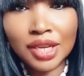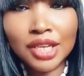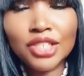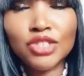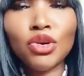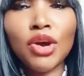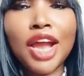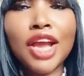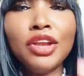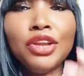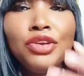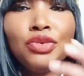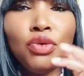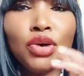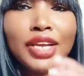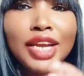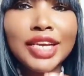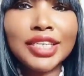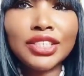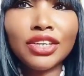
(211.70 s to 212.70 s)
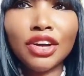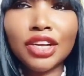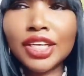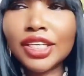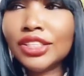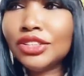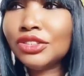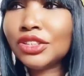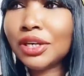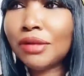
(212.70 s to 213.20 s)
So anyone that is
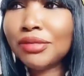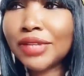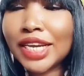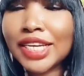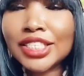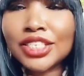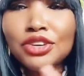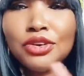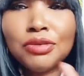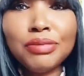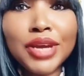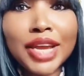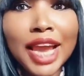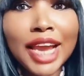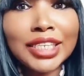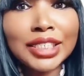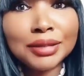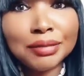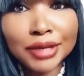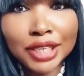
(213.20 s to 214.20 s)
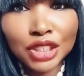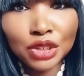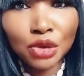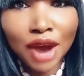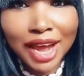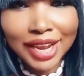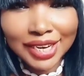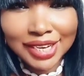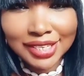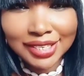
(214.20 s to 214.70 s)
calling you, sometimes it could be a
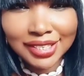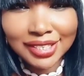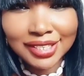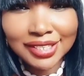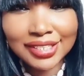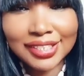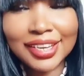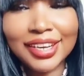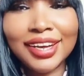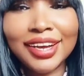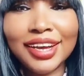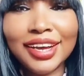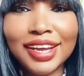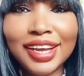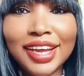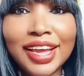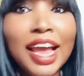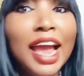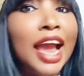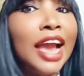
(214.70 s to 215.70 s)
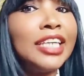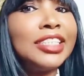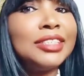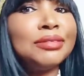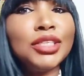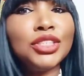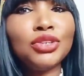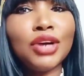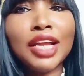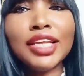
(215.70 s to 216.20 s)
spiritualist. A
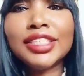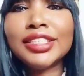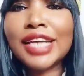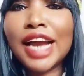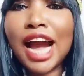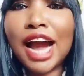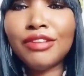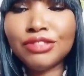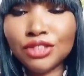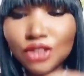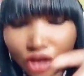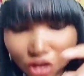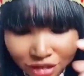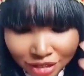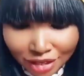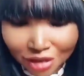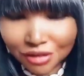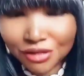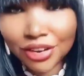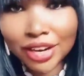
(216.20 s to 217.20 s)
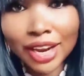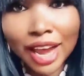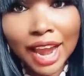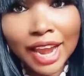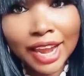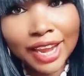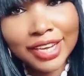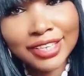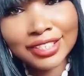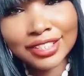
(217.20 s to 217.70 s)
spiritualist that have done something
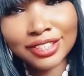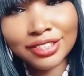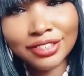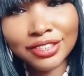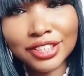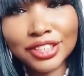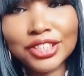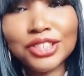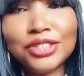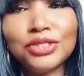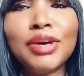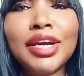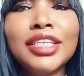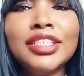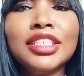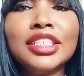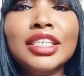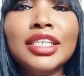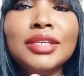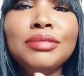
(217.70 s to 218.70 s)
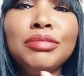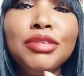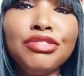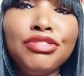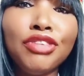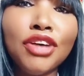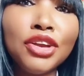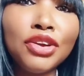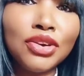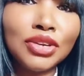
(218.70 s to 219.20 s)
against you. This is why it's,
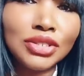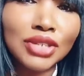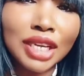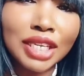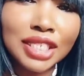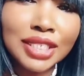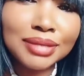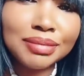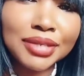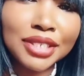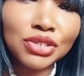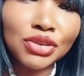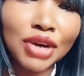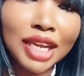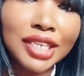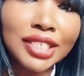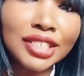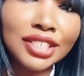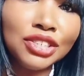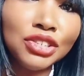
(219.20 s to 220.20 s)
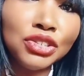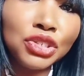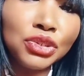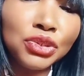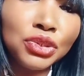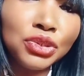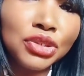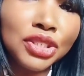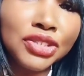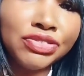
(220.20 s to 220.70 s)
before you go to any spiritualist, you
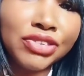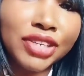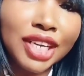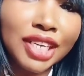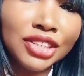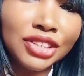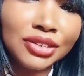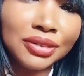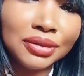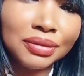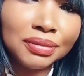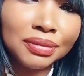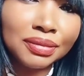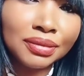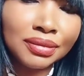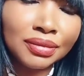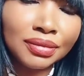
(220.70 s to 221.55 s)
should do divination